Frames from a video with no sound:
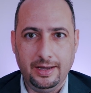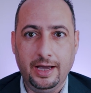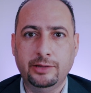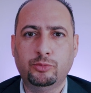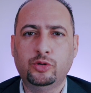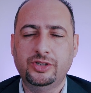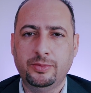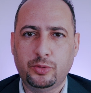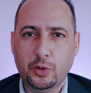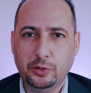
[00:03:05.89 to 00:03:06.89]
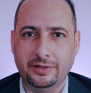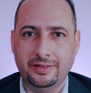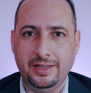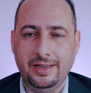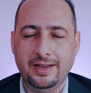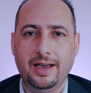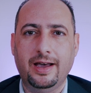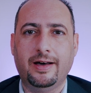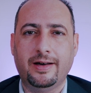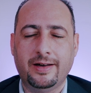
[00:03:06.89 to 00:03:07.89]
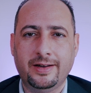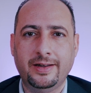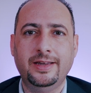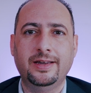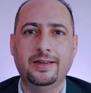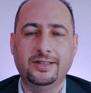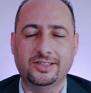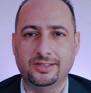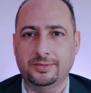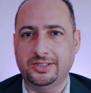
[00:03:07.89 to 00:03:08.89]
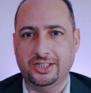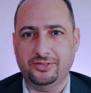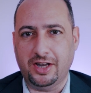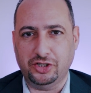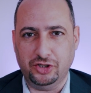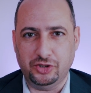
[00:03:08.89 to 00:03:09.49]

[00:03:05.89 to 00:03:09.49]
and most importantly, a high customer satisfaction